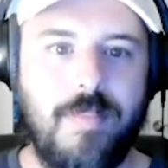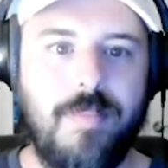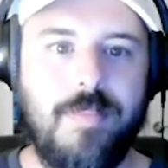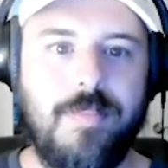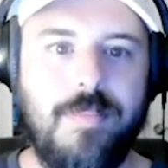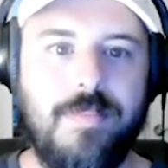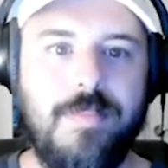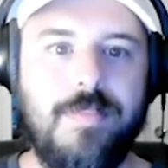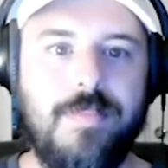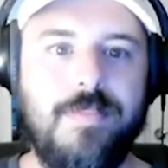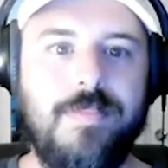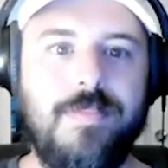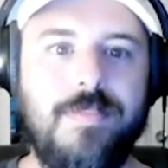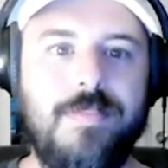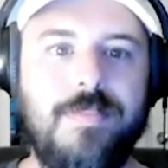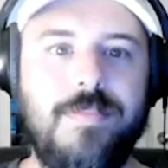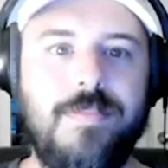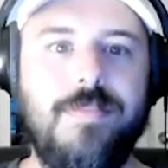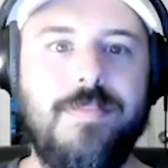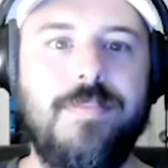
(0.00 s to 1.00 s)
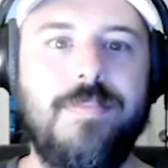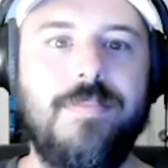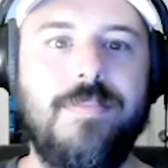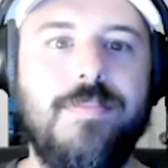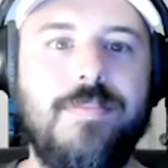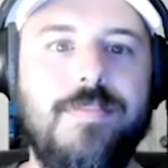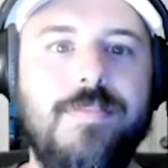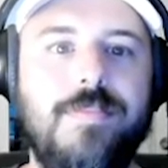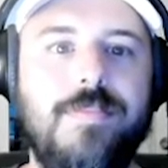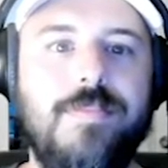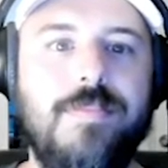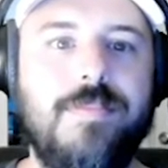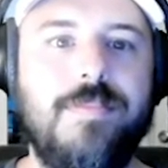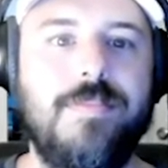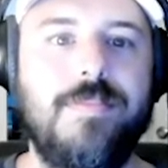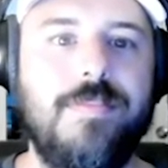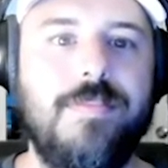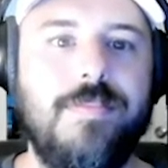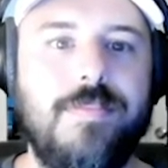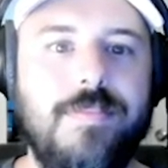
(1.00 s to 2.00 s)

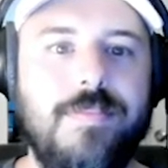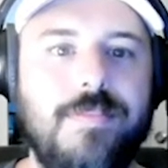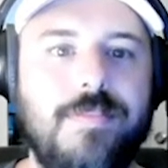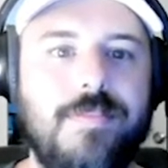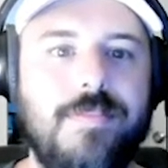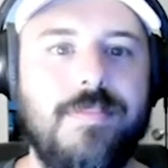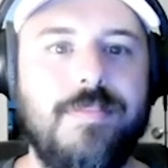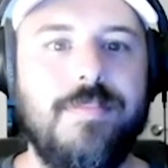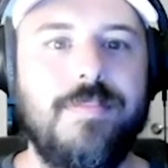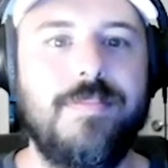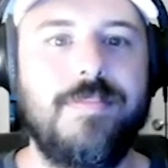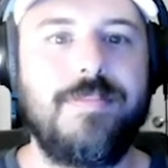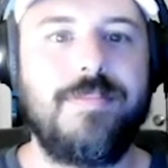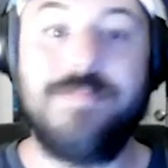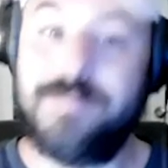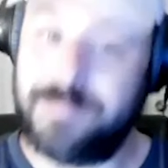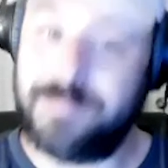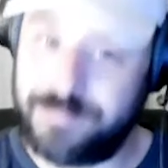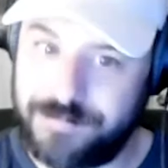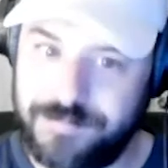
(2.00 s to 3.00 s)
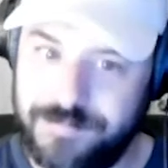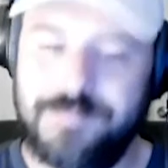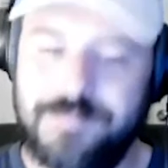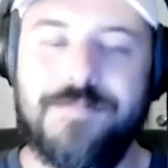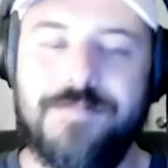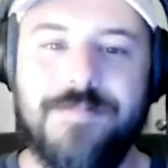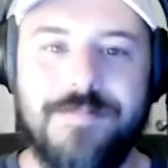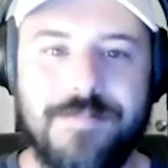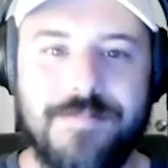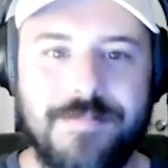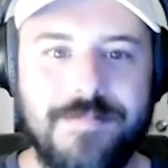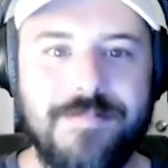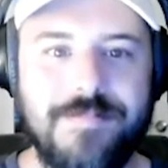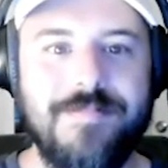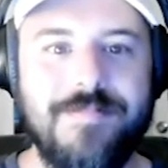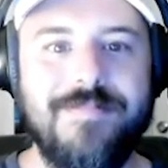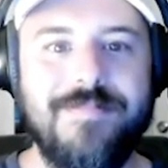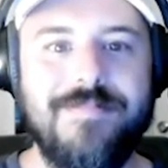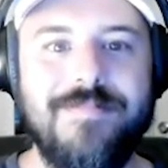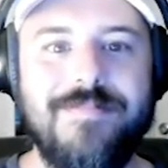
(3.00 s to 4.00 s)

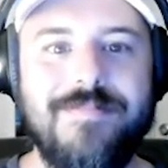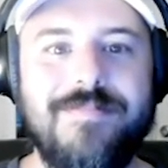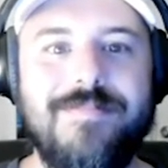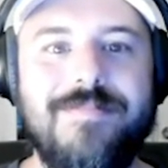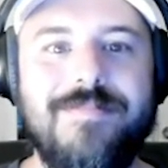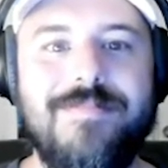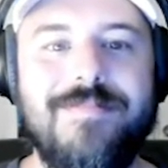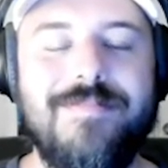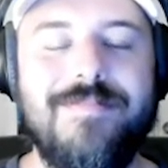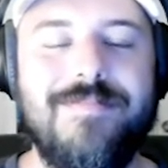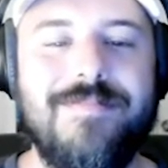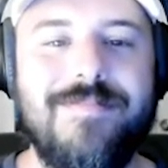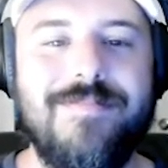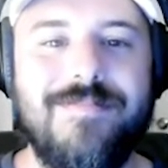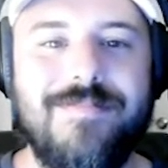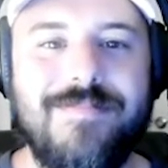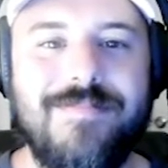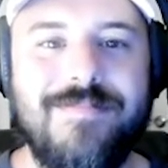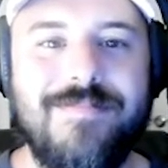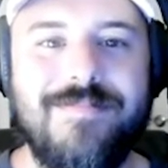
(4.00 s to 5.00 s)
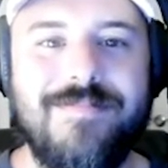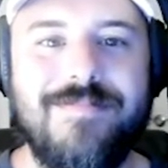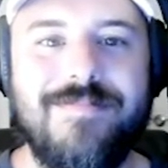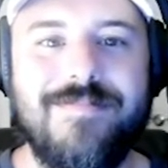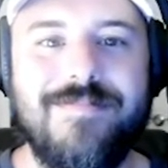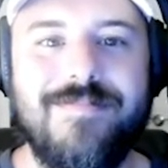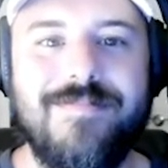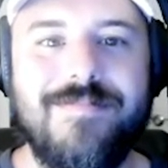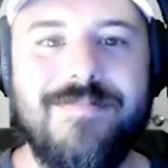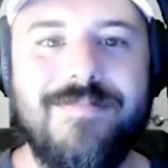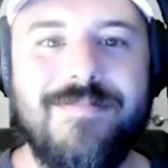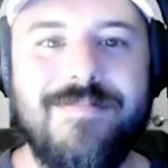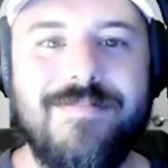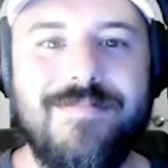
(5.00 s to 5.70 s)
(not speaking)